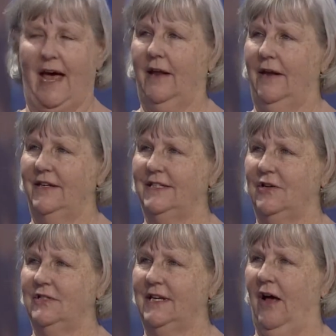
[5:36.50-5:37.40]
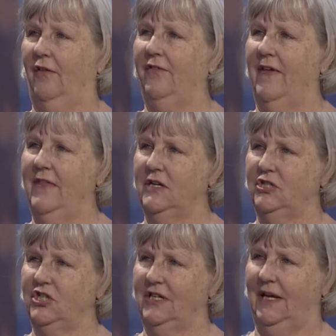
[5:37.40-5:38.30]
out as herself, and then
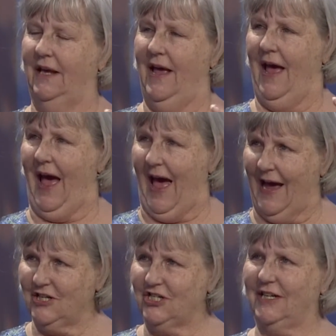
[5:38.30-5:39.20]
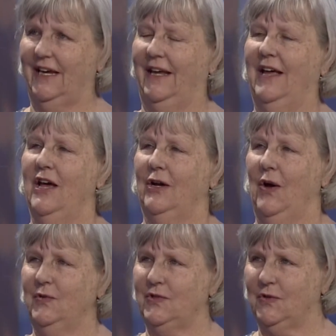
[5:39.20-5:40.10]
she really? actually
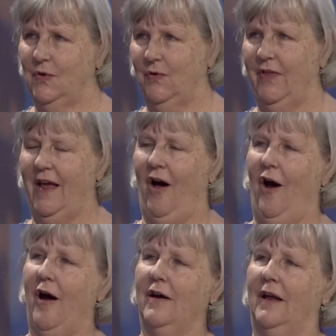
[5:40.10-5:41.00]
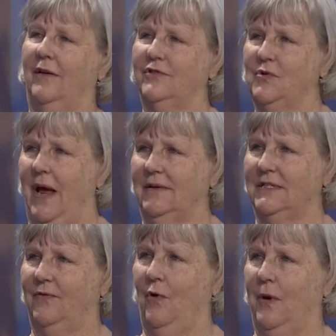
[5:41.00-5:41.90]
goes through the art of
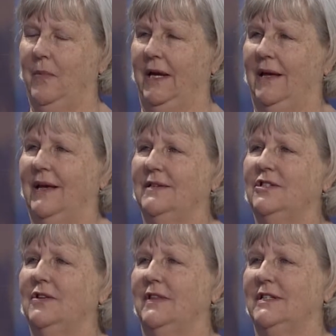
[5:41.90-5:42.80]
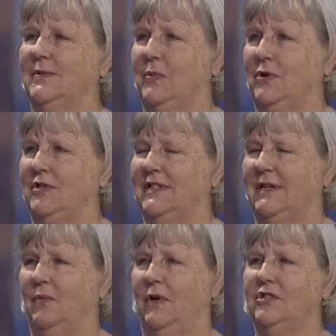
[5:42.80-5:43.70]
transforming into this oh.
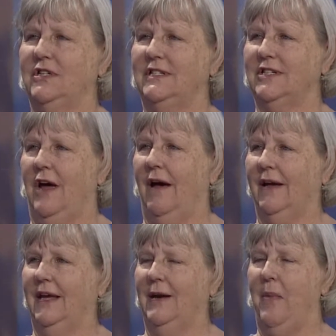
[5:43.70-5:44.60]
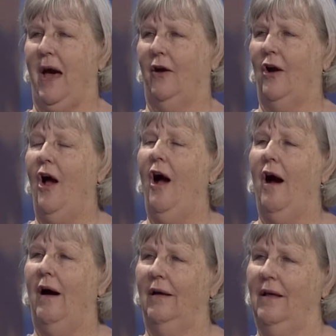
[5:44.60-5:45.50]
person while she's talking about her
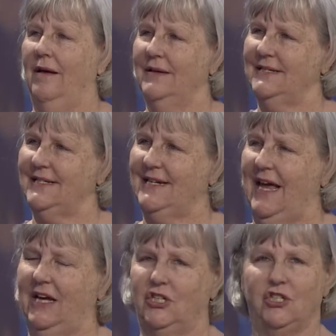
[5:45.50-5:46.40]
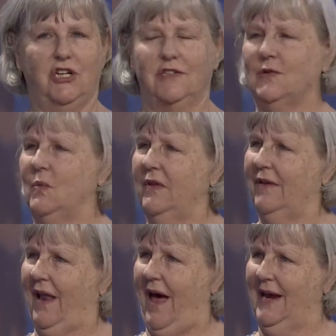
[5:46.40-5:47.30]
all on stage, just with
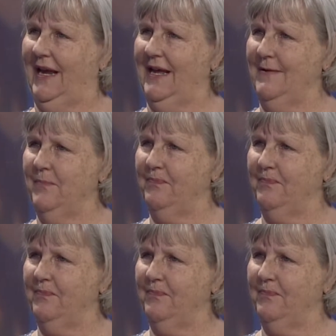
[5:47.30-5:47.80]
lighting